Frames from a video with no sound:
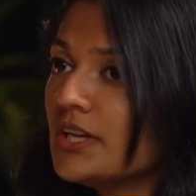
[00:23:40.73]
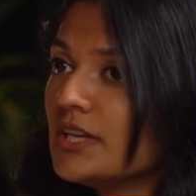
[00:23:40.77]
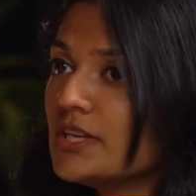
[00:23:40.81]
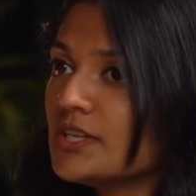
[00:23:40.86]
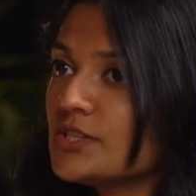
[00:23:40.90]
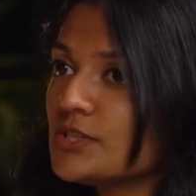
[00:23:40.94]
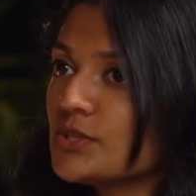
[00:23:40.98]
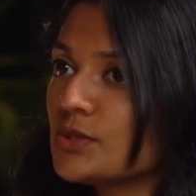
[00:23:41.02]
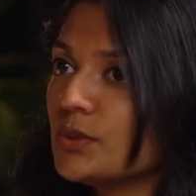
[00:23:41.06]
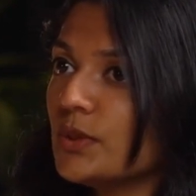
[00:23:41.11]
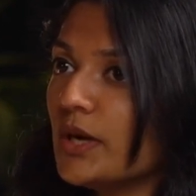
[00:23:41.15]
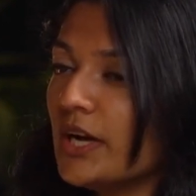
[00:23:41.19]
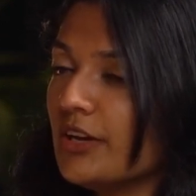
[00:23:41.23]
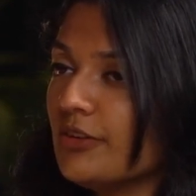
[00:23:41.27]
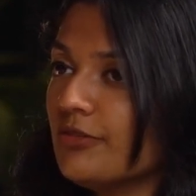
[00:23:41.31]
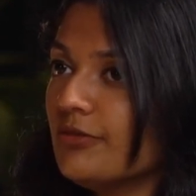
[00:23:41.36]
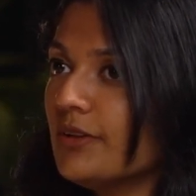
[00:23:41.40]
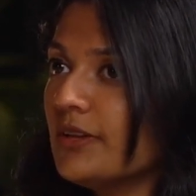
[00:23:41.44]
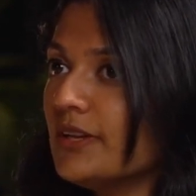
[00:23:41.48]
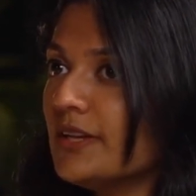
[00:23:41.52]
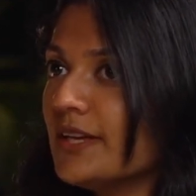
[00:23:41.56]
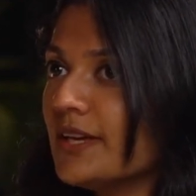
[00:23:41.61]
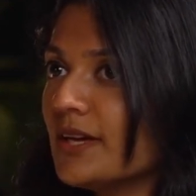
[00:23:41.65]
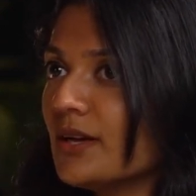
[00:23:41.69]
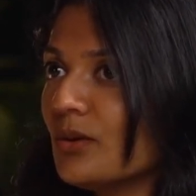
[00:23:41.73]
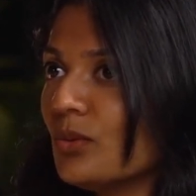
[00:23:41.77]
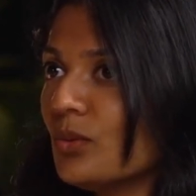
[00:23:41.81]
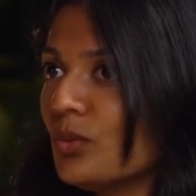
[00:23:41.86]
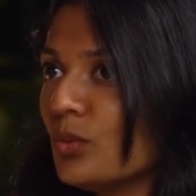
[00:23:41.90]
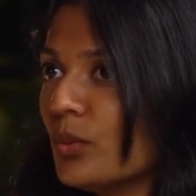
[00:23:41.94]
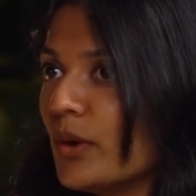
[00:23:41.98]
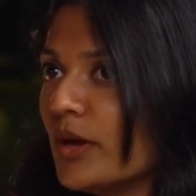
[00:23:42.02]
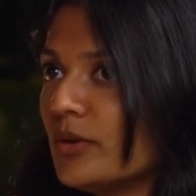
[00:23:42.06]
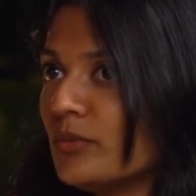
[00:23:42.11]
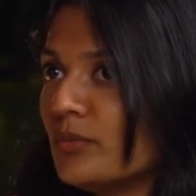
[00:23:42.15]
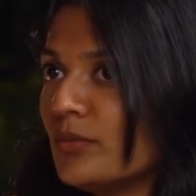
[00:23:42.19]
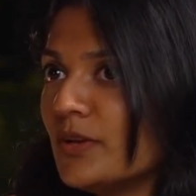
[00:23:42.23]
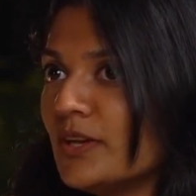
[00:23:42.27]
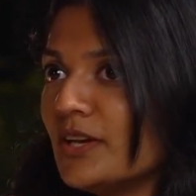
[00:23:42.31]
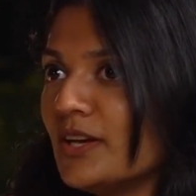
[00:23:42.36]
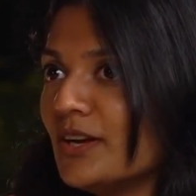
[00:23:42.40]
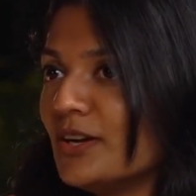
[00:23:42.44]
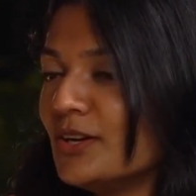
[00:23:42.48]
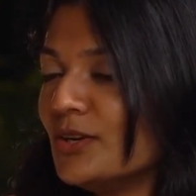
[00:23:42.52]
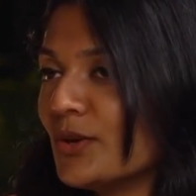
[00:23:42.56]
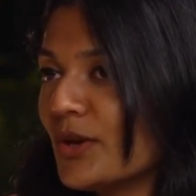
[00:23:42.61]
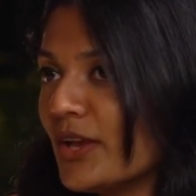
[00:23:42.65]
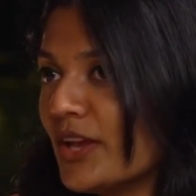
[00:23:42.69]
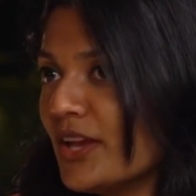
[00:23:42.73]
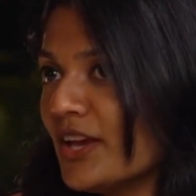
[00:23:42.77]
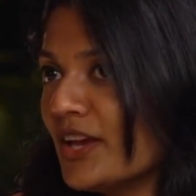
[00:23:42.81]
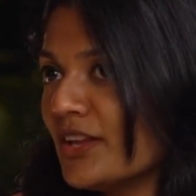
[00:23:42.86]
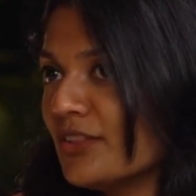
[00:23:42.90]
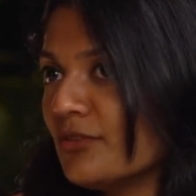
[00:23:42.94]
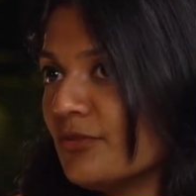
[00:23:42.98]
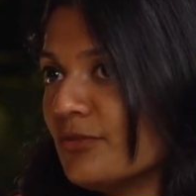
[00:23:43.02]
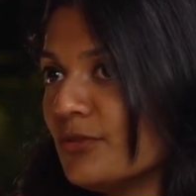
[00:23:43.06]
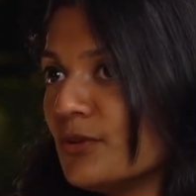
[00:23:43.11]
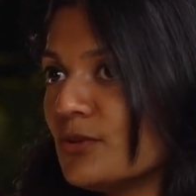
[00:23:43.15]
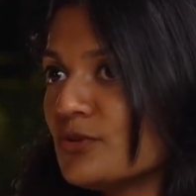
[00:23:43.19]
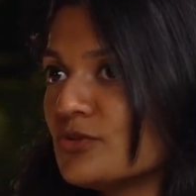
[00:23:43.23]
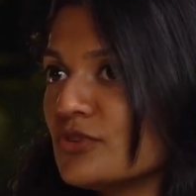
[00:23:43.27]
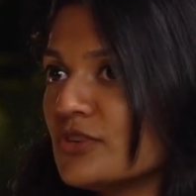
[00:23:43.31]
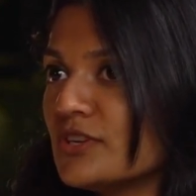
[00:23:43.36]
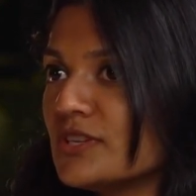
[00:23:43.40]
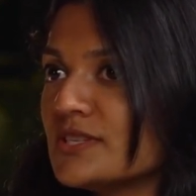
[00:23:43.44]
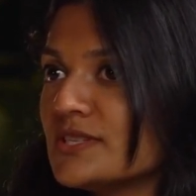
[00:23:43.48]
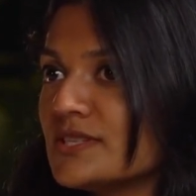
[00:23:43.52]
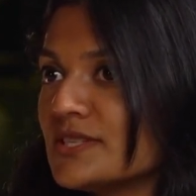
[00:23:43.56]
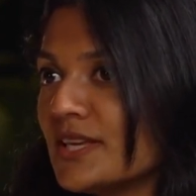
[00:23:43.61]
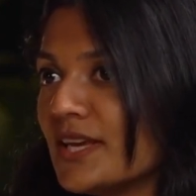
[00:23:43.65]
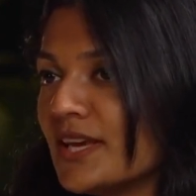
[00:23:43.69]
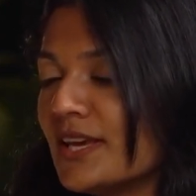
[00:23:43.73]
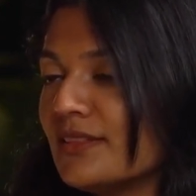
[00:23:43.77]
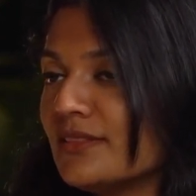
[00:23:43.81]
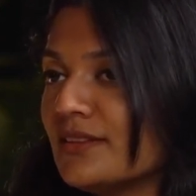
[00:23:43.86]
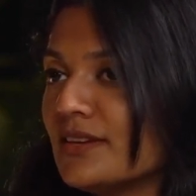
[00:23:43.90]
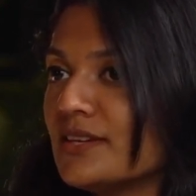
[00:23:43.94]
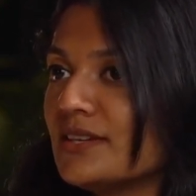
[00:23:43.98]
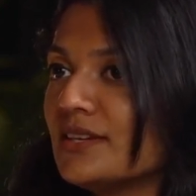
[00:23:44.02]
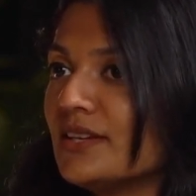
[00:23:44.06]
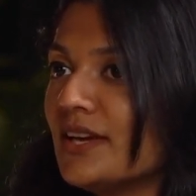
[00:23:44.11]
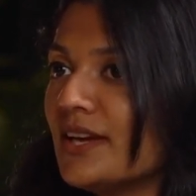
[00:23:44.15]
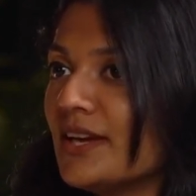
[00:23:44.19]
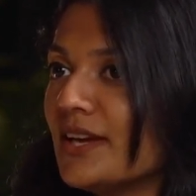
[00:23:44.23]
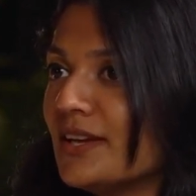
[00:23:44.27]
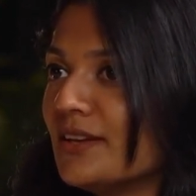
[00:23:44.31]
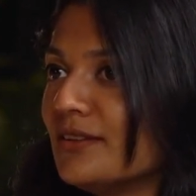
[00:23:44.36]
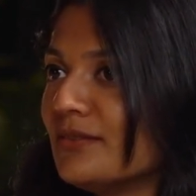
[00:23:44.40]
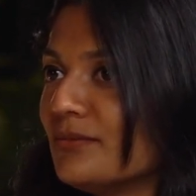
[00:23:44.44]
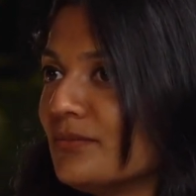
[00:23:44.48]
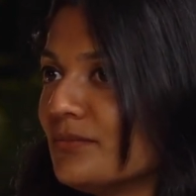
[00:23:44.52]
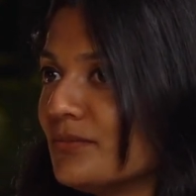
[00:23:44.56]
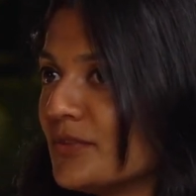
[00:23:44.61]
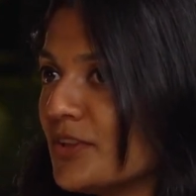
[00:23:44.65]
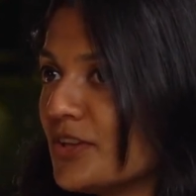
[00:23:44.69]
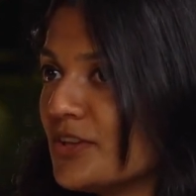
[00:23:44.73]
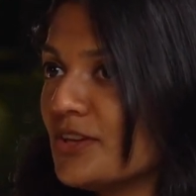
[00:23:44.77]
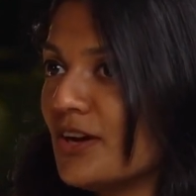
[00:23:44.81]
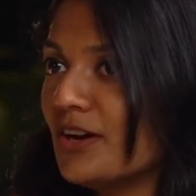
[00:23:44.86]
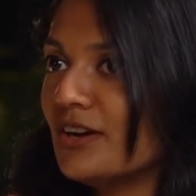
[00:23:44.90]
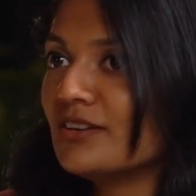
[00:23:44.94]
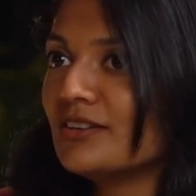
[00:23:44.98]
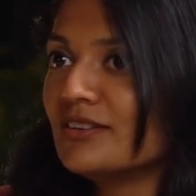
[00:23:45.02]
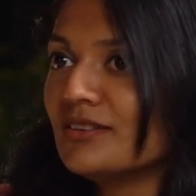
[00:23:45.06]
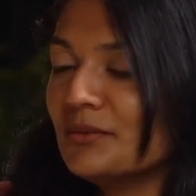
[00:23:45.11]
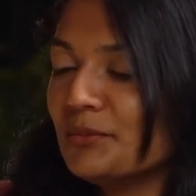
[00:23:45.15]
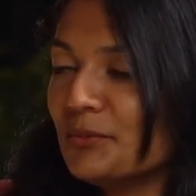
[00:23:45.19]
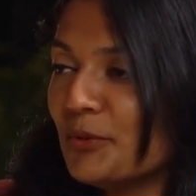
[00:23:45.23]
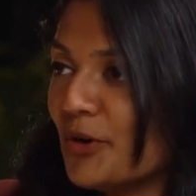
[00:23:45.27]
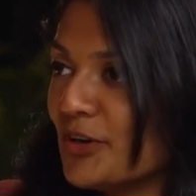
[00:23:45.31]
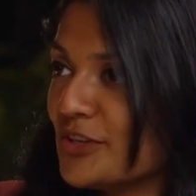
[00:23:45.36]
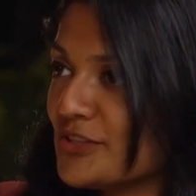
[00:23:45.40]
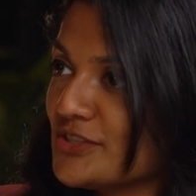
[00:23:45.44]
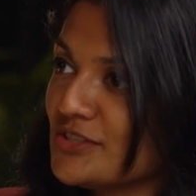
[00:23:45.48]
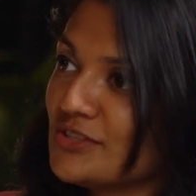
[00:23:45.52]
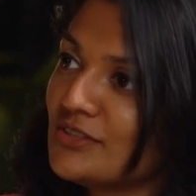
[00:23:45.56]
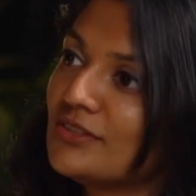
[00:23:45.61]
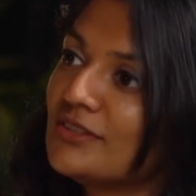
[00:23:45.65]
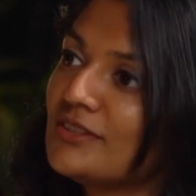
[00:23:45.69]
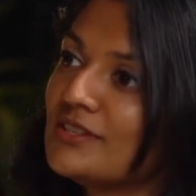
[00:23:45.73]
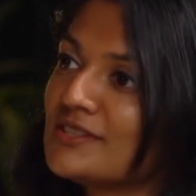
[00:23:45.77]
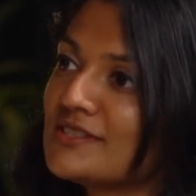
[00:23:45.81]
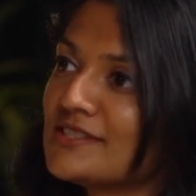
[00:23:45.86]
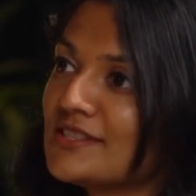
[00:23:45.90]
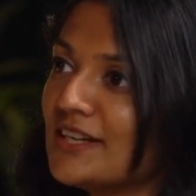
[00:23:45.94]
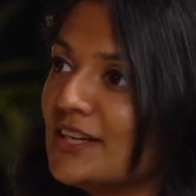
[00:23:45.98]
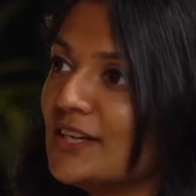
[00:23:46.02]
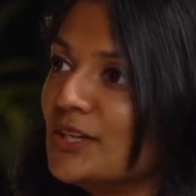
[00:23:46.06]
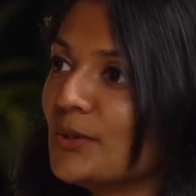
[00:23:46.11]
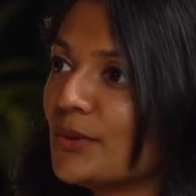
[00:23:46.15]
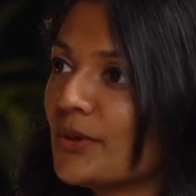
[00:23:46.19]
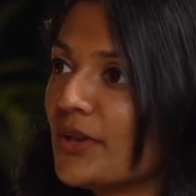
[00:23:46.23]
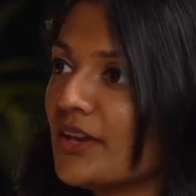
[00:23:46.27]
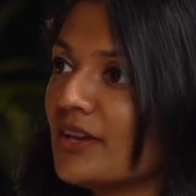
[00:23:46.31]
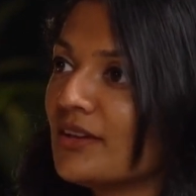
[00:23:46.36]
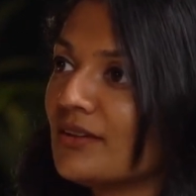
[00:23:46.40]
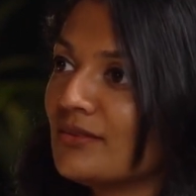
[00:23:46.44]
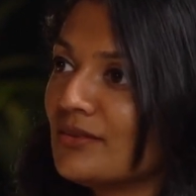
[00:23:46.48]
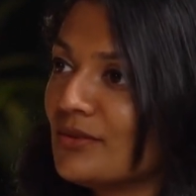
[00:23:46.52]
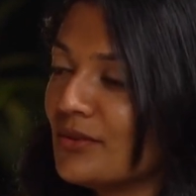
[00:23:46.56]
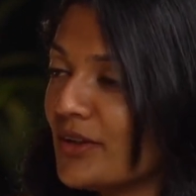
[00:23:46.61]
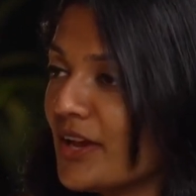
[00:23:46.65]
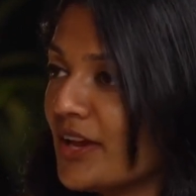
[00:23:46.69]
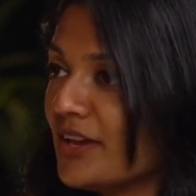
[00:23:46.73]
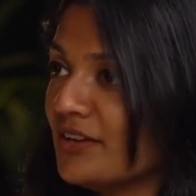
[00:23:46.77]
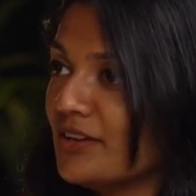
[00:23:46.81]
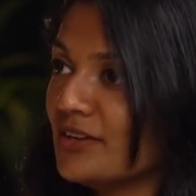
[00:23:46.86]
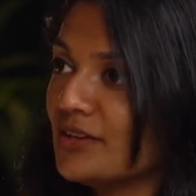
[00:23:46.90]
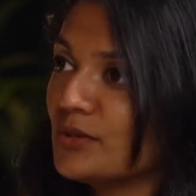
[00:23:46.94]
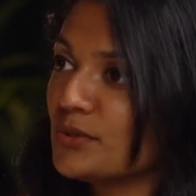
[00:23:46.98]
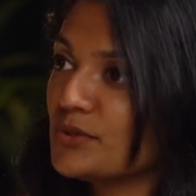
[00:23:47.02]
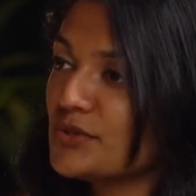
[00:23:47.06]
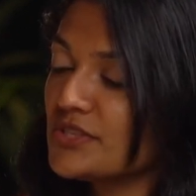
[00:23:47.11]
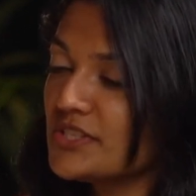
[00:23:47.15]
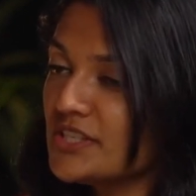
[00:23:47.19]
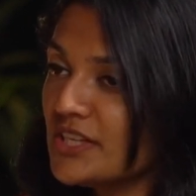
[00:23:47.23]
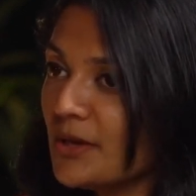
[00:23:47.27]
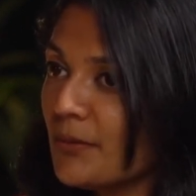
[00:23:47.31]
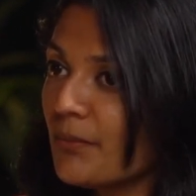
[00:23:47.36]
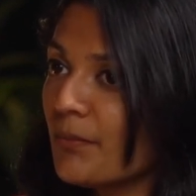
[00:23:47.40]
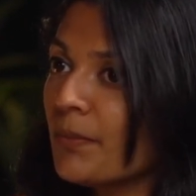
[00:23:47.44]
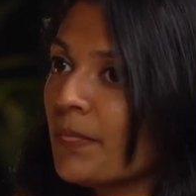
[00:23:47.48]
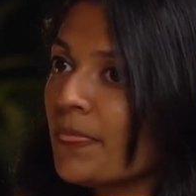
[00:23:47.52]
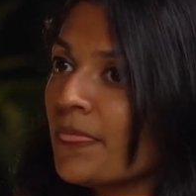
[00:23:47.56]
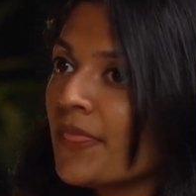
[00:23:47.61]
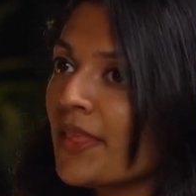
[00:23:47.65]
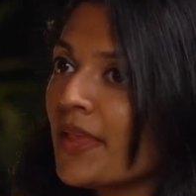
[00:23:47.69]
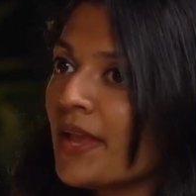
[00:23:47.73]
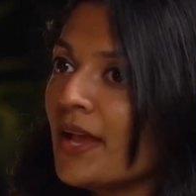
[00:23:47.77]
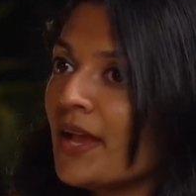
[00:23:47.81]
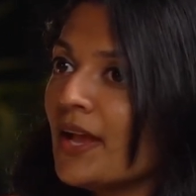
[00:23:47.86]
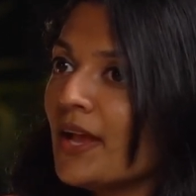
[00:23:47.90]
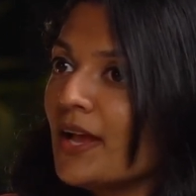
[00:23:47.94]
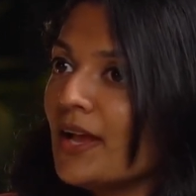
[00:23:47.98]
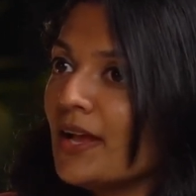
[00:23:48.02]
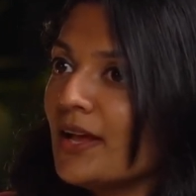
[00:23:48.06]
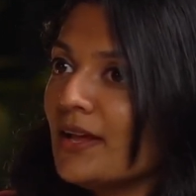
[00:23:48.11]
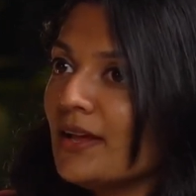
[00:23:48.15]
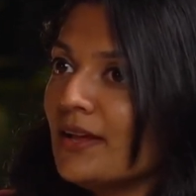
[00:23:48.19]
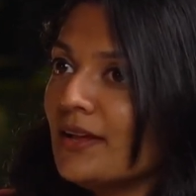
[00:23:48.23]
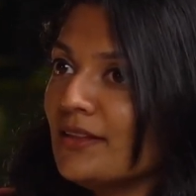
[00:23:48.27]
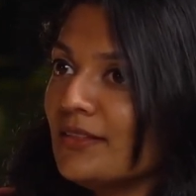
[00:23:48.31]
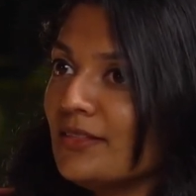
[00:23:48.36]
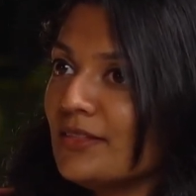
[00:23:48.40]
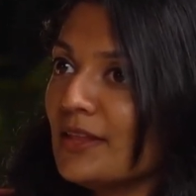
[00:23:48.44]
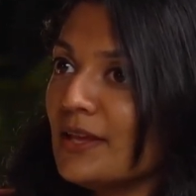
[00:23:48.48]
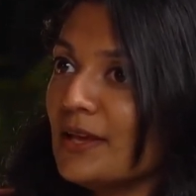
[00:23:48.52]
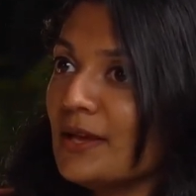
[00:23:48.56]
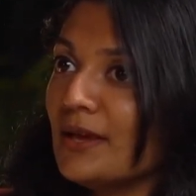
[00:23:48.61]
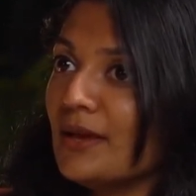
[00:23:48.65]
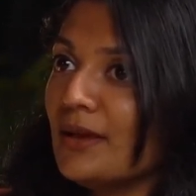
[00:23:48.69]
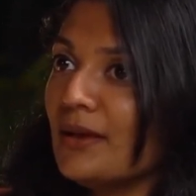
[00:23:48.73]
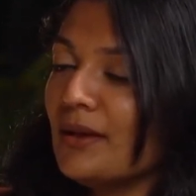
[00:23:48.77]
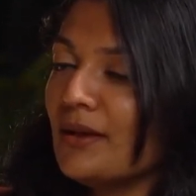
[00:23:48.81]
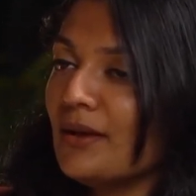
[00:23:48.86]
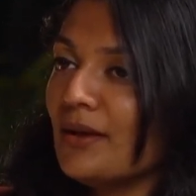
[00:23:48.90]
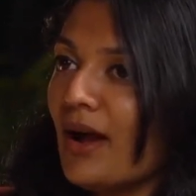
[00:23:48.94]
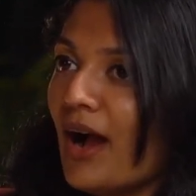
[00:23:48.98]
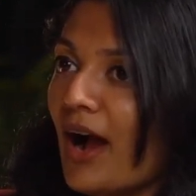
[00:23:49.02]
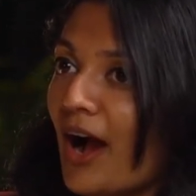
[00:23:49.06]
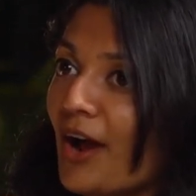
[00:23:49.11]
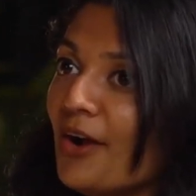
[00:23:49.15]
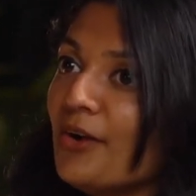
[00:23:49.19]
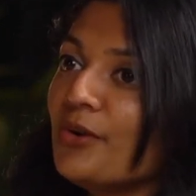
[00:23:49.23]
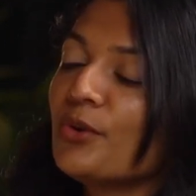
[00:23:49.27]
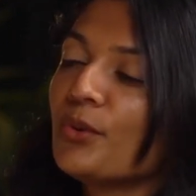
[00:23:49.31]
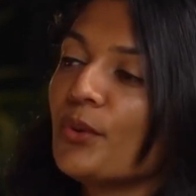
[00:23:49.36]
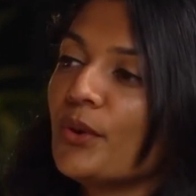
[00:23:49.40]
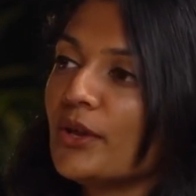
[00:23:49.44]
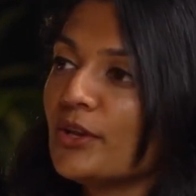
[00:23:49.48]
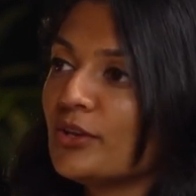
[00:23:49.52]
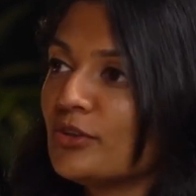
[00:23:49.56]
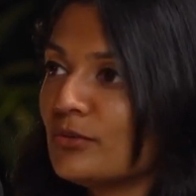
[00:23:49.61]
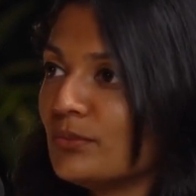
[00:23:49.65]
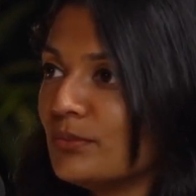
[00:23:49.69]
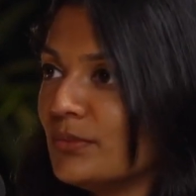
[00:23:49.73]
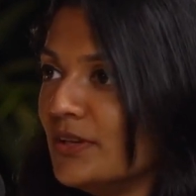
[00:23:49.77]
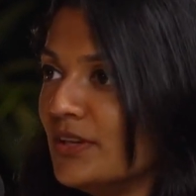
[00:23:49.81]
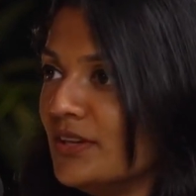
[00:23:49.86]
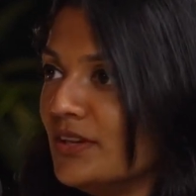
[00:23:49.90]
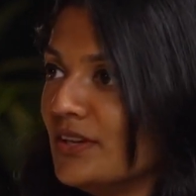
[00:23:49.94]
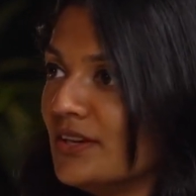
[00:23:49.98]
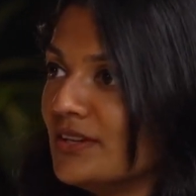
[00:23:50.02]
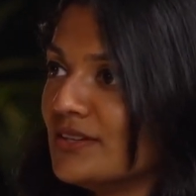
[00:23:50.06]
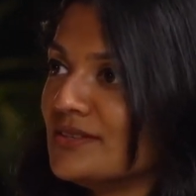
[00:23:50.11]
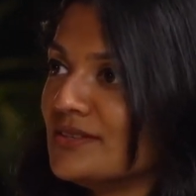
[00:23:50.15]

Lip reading: So I feel like when we are looking at the future and saying that, hey, the young boys and girls are looking to get into STEM, they are going to be